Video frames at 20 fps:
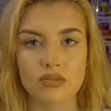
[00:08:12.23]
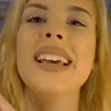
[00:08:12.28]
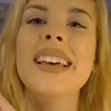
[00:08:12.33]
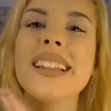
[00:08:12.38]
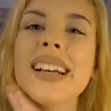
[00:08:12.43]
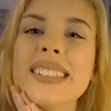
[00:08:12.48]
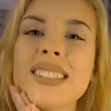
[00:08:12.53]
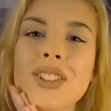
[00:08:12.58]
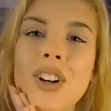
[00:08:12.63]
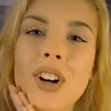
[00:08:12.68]
Yeah,
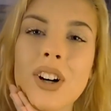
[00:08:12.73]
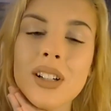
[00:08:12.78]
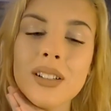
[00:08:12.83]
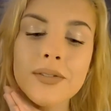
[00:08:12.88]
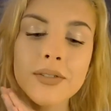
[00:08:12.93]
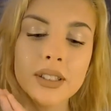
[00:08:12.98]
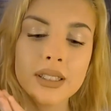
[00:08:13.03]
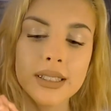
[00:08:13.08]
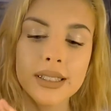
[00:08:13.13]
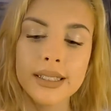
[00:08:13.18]
that's
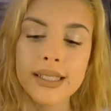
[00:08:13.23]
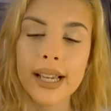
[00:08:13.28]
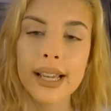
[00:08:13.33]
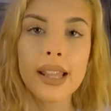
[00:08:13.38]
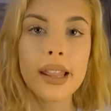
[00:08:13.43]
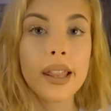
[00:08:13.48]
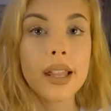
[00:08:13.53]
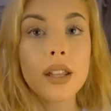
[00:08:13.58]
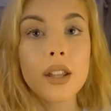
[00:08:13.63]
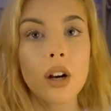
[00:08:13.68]
all for
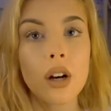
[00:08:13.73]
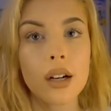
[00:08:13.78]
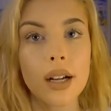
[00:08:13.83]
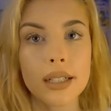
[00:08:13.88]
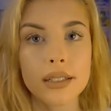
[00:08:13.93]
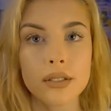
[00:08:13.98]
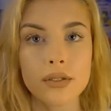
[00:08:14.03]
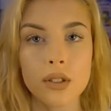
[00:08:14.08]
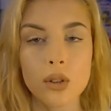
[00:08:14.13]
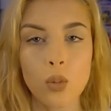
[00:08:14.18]
today. Thank y'all
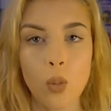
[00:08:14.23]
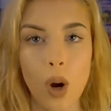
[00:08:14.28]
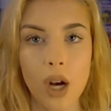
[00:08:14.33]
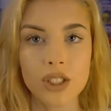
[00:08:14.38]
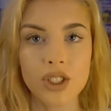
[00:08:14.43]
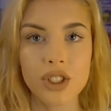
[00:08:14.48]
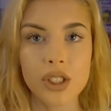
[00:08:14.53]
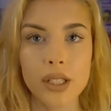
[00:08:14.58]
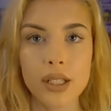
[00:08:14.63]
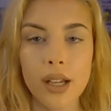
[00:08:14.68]
guys for
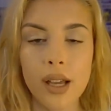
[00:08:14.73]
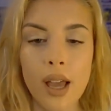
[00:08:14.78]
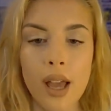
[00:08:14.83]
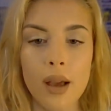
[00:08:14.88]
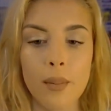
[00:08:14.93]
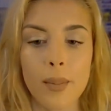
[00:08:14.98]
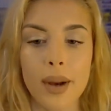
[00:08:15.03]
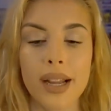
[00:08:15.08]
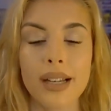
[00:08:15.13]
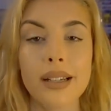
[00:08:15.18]
watching.
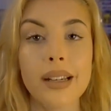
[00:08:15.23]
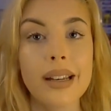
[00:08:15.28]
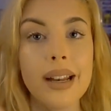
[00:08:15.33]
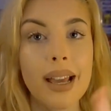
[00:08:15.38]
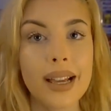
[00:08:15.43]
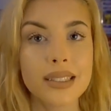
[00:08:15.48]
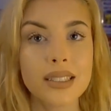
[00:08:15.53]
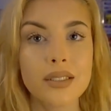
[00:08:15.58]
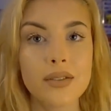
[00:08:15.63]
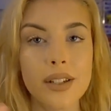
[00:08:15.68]
My
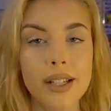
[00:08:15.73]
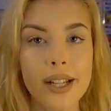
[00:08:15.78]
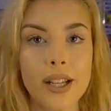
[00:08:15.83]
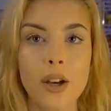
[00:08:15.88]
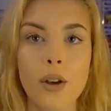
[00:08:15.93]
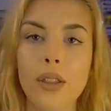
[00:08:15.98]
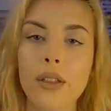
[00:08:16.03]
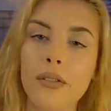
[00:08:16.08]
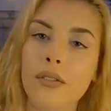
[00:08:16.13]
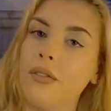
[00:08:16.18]
next
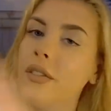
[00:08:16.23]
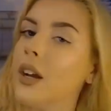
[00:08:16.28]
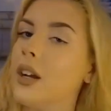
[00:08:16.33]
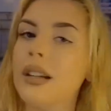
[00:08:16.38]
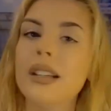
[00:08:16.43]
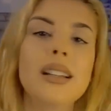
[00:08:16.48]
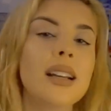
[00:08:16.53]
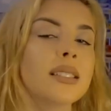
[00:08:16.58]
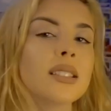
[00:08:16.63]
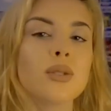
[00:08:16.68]
video, the
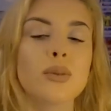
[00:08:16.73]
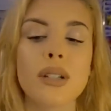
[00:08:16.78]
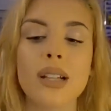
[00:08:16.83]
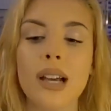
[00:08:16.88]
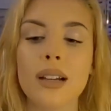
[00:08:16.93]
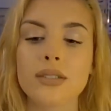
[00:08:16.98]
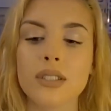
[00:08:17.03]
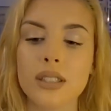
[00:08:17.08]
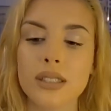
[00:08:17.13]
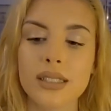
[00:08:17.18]
very next one
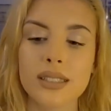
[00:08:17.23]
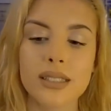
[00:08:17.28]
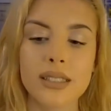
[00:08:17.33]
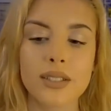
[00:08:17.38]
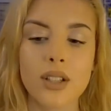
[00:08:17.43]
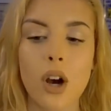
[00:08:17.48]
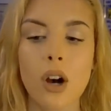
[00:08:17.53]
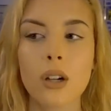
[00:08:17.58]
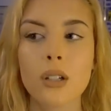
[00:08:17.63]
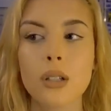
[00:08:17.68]
after this,
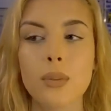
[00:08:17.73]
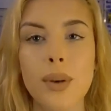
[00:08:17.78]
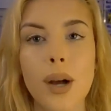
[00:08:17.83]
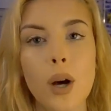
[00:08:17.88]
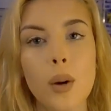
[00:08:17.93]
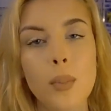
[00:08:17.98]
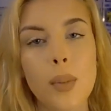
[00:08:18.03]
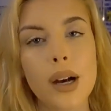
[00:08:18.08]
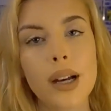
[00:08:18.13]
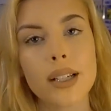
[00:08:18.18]
is all
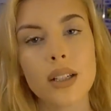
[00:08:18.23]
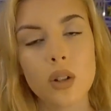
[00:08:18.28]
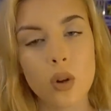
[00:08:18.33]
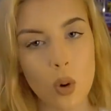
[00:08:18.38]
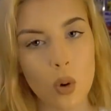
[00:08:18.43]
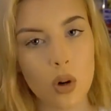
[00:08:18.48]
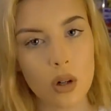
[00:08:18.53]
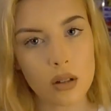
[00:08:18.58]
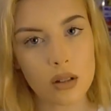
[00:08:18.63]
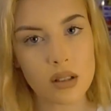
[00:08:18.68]
about my
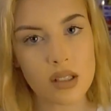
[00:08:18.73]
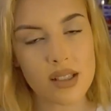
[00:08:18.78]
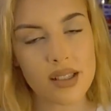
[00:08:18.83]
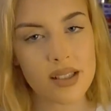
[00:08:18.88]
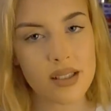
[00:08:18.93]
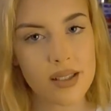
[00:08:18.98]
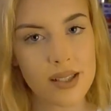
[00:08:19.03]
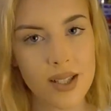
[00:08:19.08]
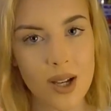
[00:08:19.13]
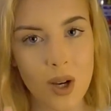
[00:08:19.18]
corals.
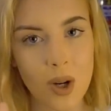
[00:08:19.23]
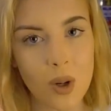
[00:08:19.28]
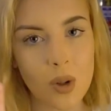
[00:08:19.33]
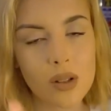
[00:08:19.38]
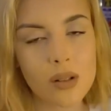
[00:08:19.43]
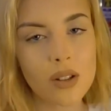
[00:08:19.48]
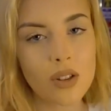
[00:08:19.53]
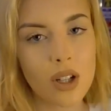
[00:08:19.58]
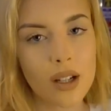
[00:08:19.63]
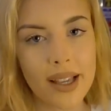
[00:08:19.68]

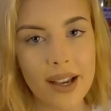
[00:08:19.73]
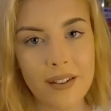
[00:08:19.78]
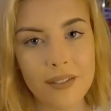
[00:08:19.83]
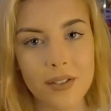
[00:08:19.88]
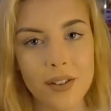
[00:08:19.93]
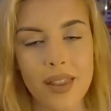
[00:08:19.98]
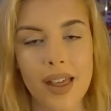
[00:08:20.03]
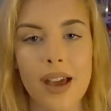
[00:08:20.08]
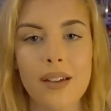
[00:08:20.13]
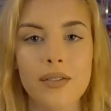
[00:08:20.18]
So look out
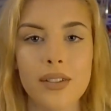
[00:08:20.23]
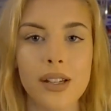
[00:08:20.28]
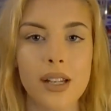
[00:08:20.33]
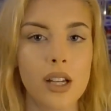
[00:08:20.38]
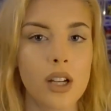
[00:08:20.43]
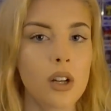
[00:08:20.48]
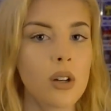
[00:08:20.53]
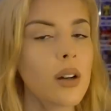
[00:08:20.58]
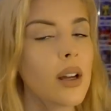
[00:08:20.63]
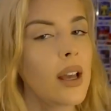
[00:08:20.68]
for that
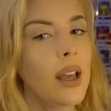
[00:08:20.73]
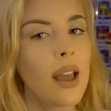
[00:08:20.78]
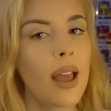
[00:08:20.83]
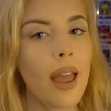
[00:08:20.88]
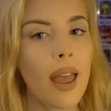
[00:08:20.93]
video.